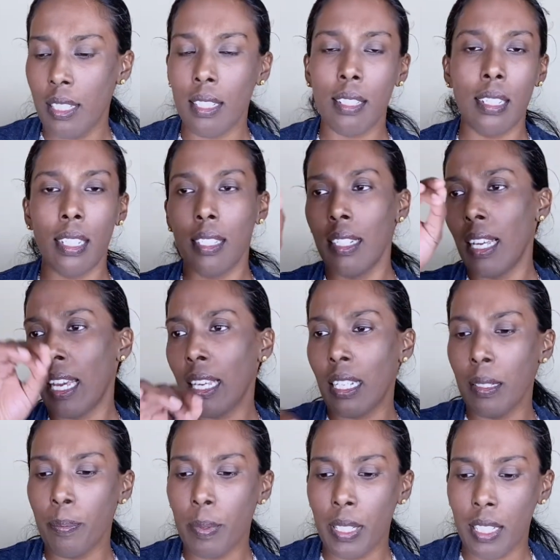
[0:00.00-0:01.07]
degree, I
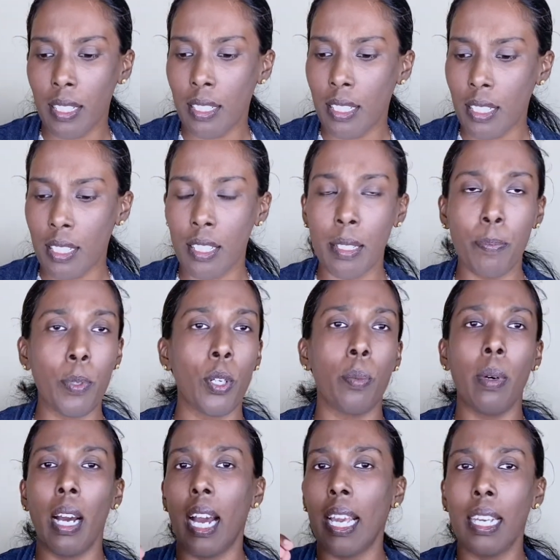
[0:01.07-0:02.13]
completed this
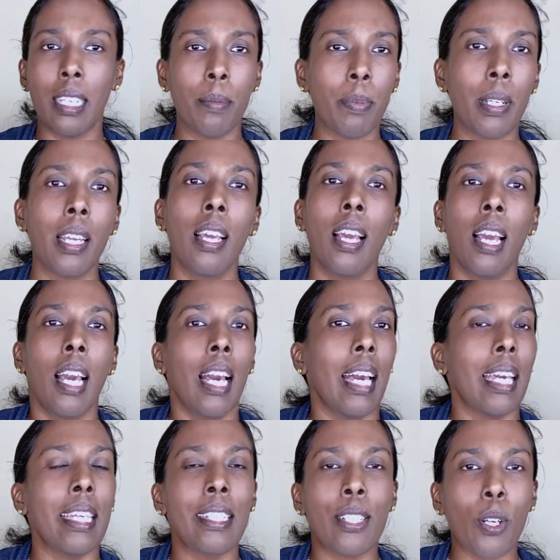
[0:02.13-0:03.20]
diploma,
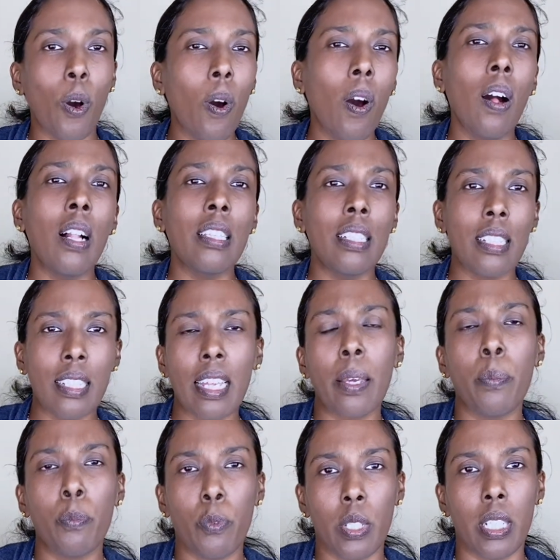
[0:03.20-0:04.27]
it's all the
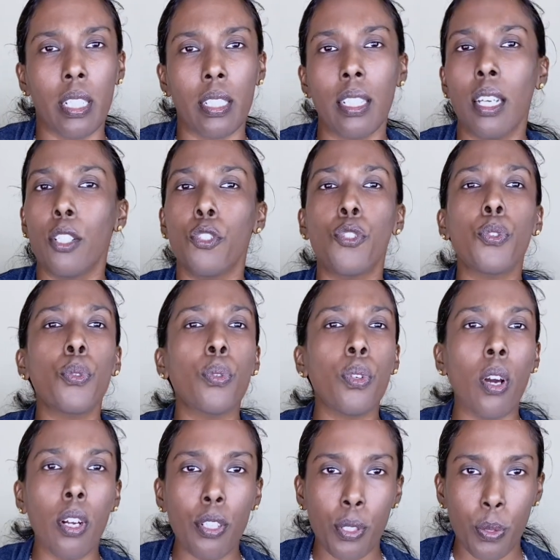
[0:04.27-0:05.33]
same word. Do
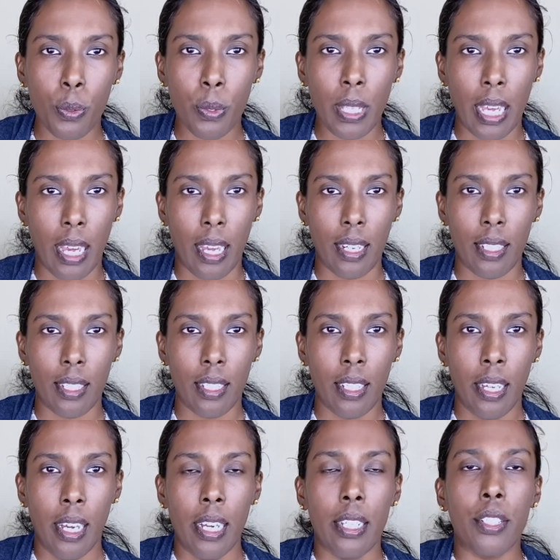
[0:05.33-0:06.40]
not do that.
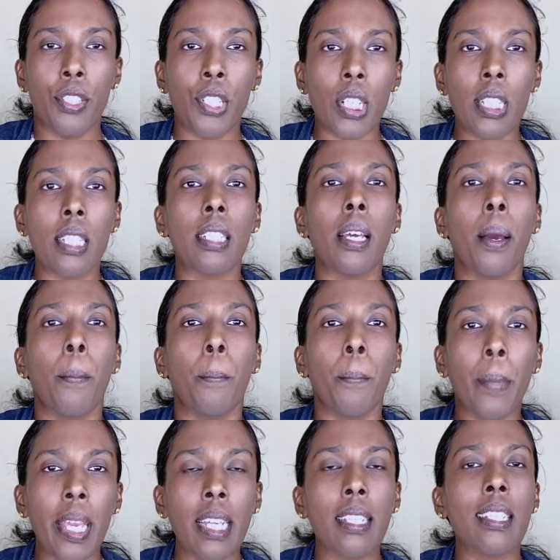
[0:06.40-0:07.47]
Just
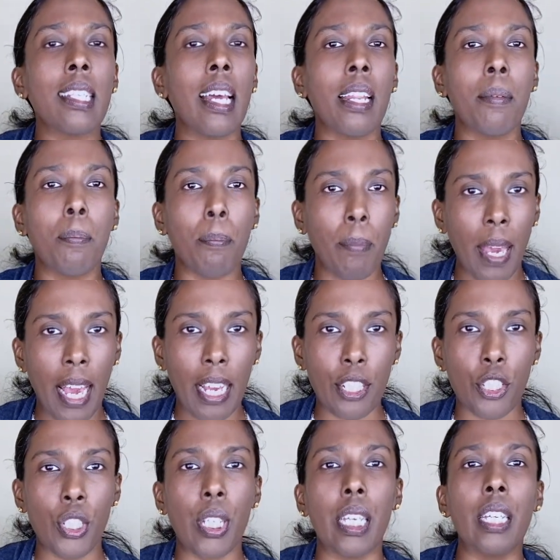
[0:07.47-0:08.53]
mix and
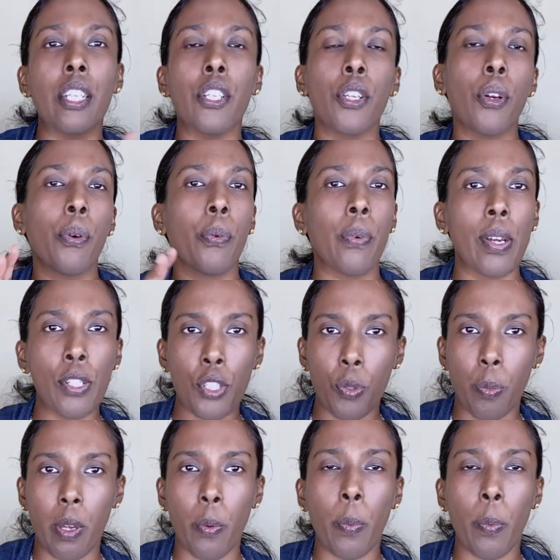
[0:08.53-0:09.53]
match in your resume.